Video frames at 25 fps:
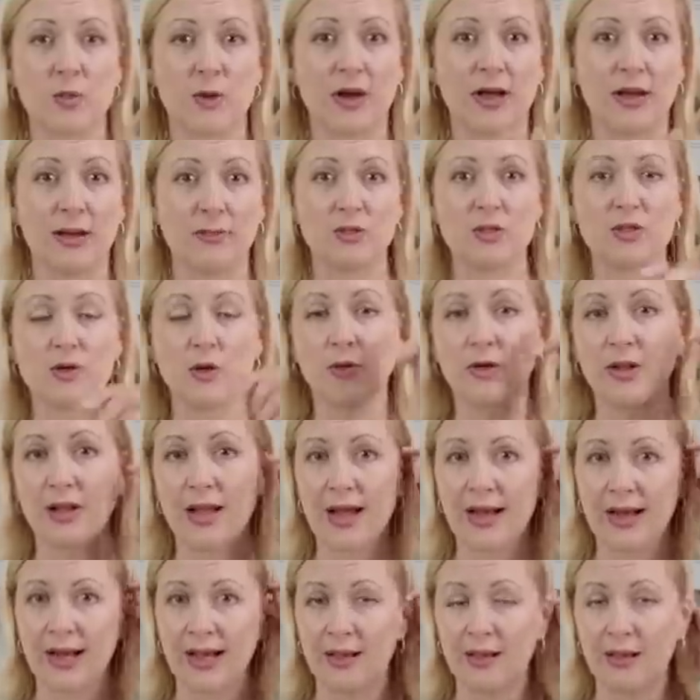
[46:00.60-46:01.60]
why I'm so
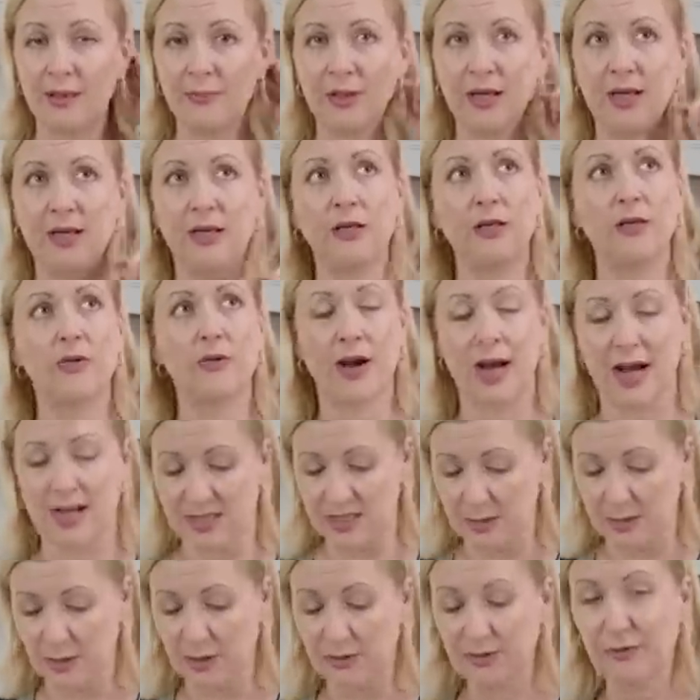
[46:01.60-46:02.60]
glad, Amy, you
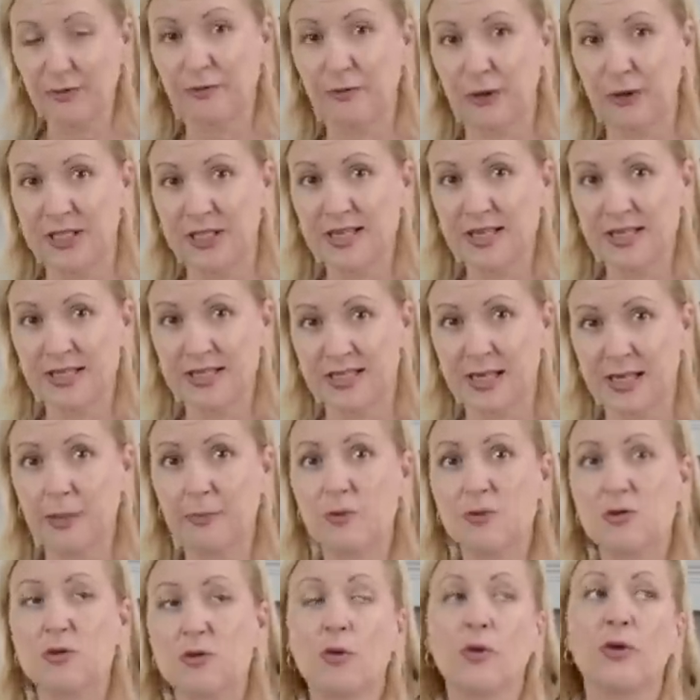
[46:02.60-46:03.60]
asked about the freezing
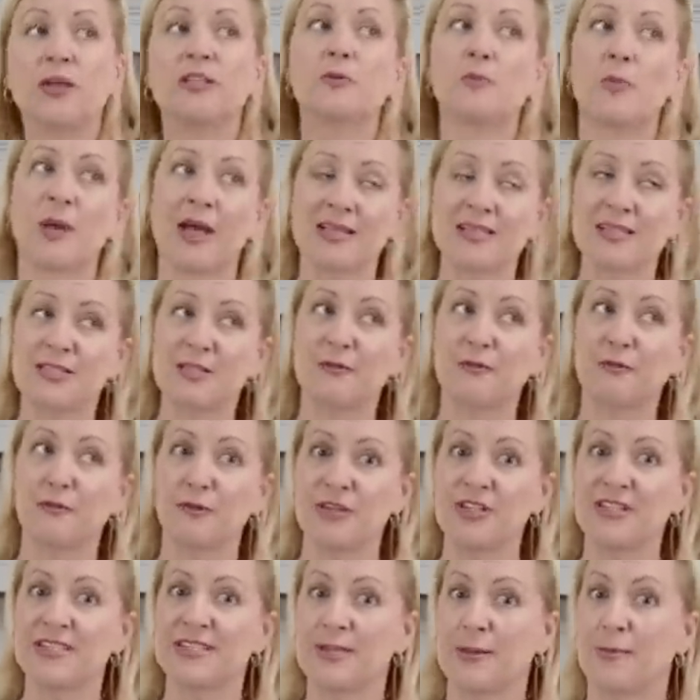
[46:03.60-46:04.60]
tip. So it's best to
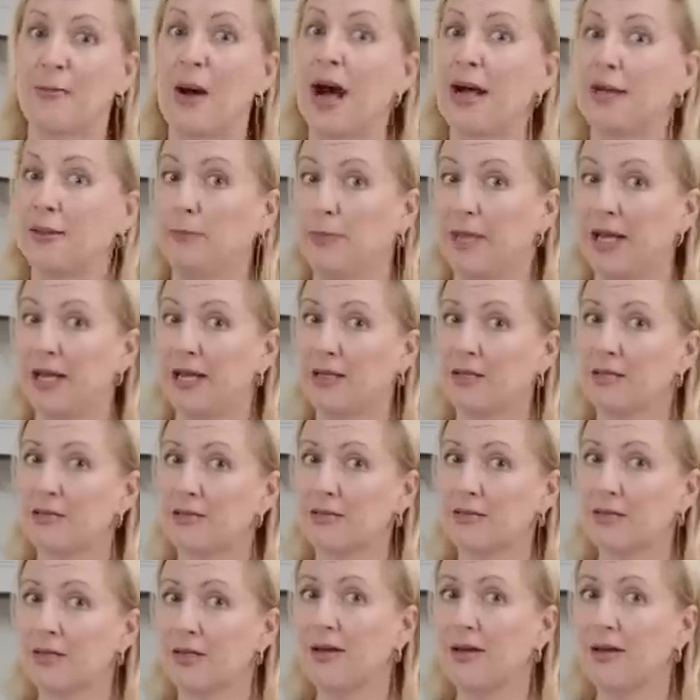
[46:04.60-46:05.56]
freeze them unbaked